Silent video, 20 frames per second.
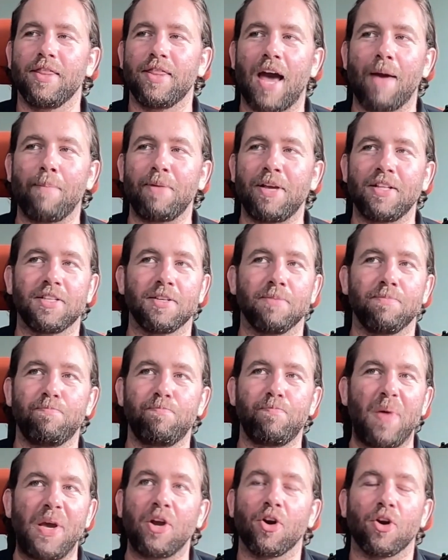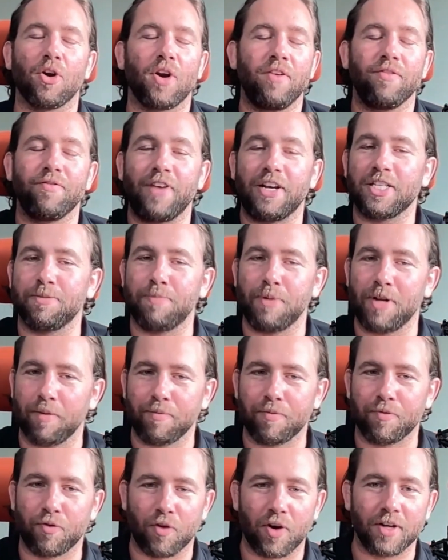means a bigger investment up
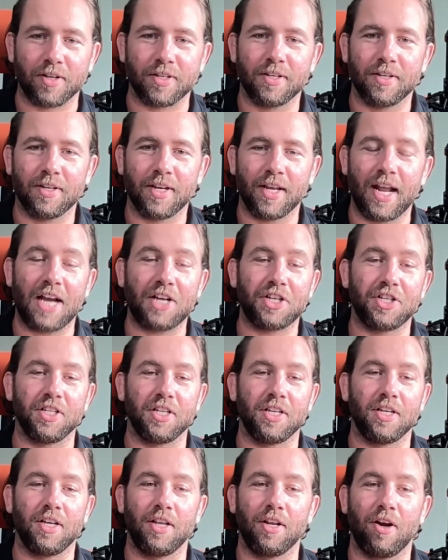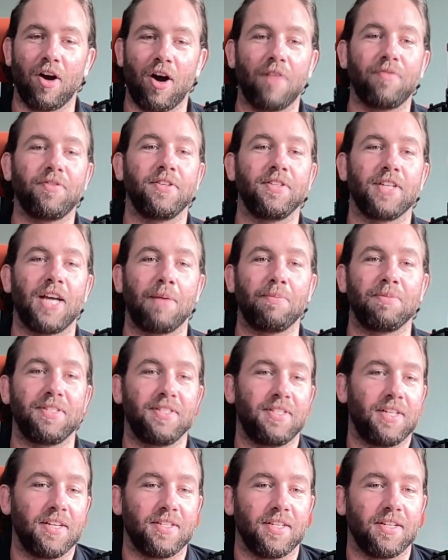front. It oftentimes
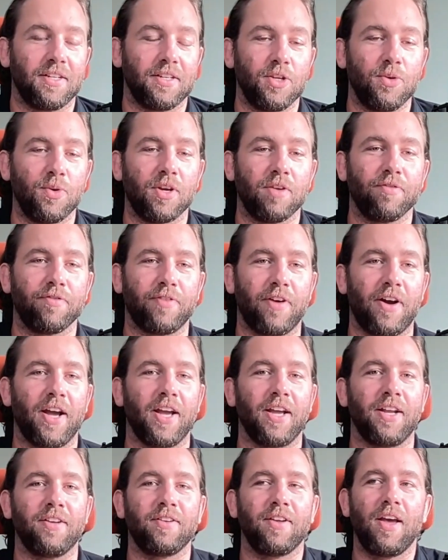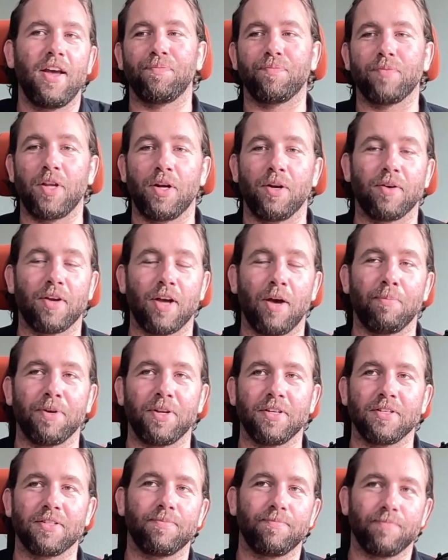doesn't. You can find,
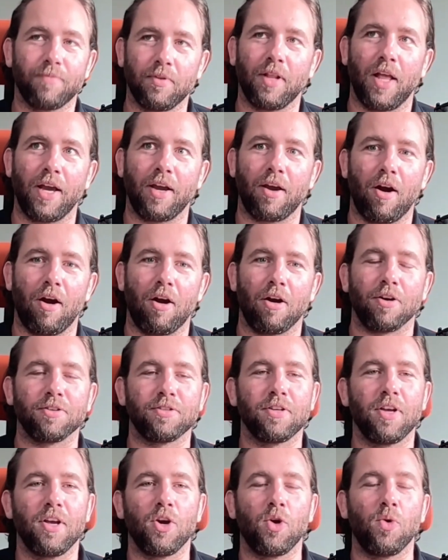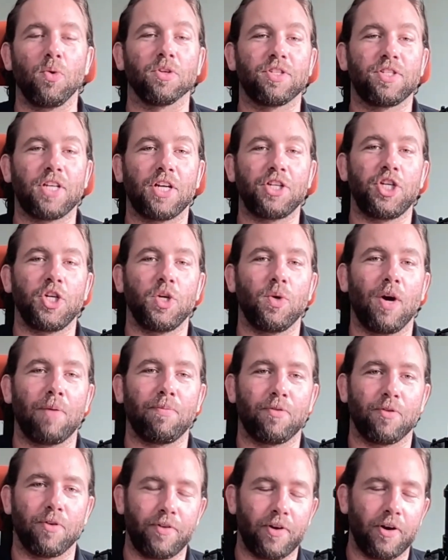companies like ours who will set you up
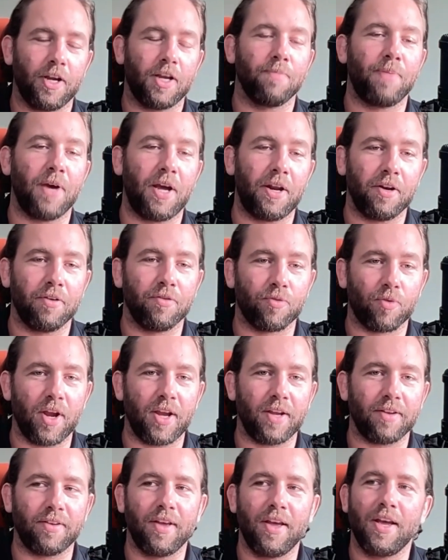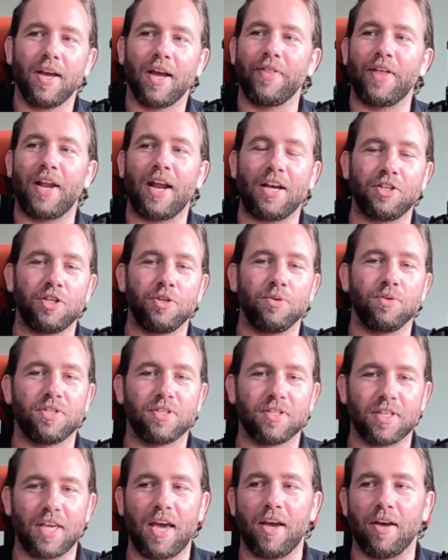for a very competitive rate. And then as you
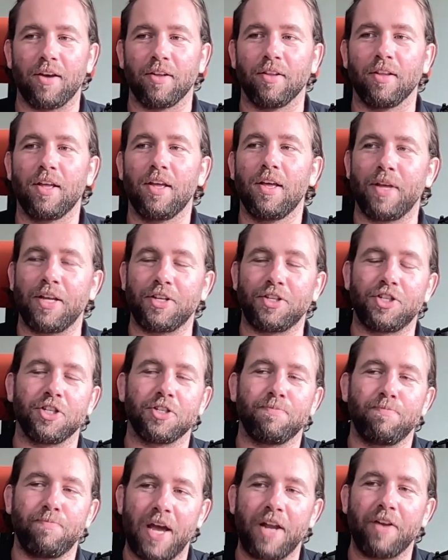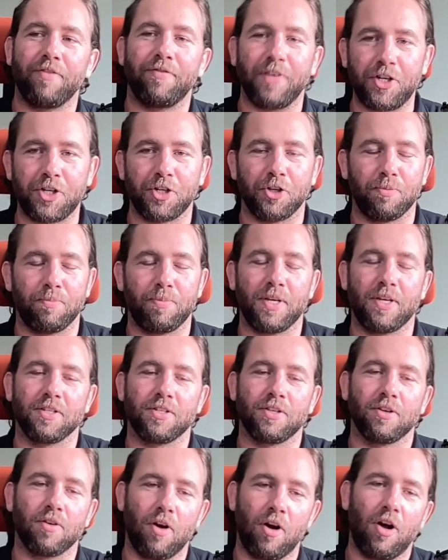scale, it's just beneficial because
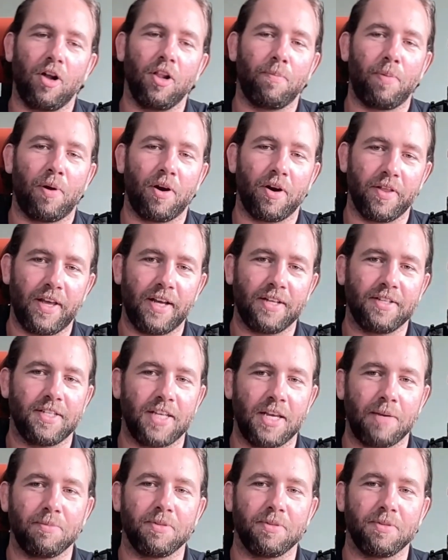they're all a part of that same